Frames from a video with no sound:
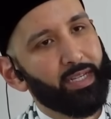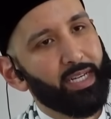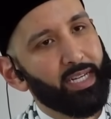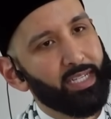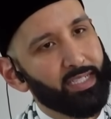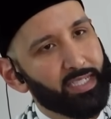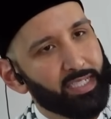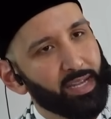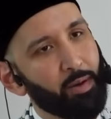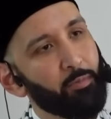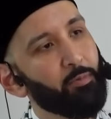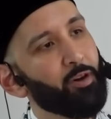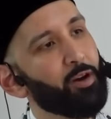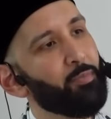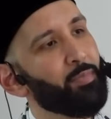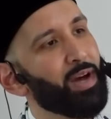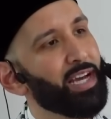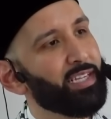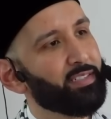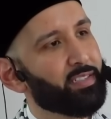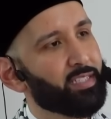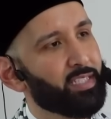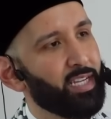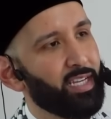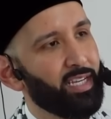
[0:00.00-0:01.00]
And someone
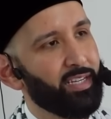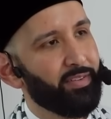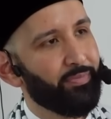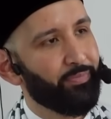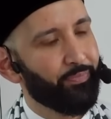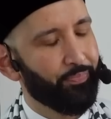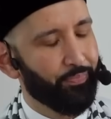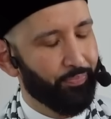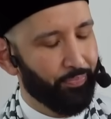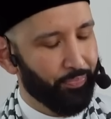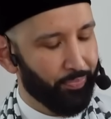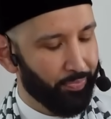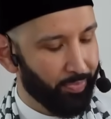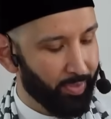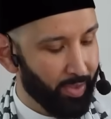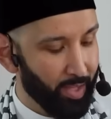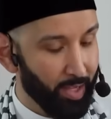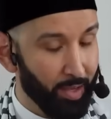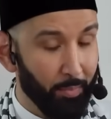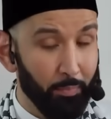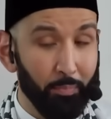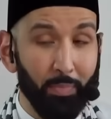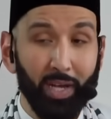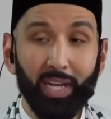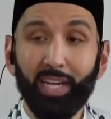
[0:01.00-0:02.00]
might say,
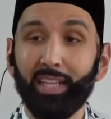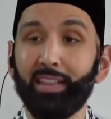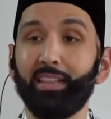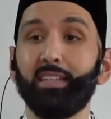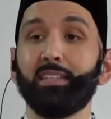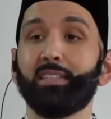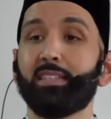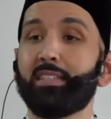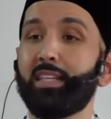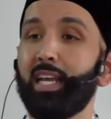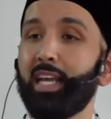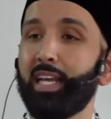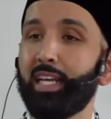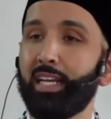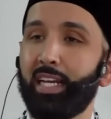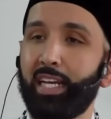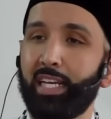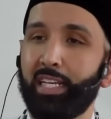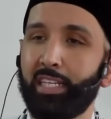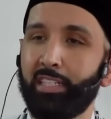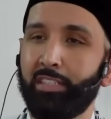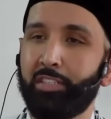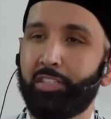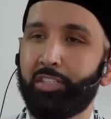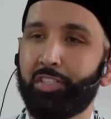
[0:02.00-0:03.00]
but in this day and
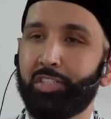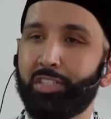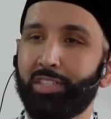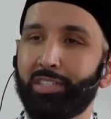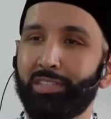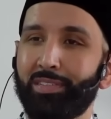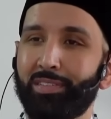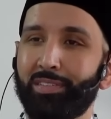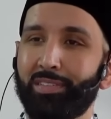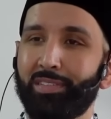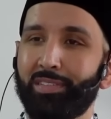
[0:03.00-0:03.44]
age,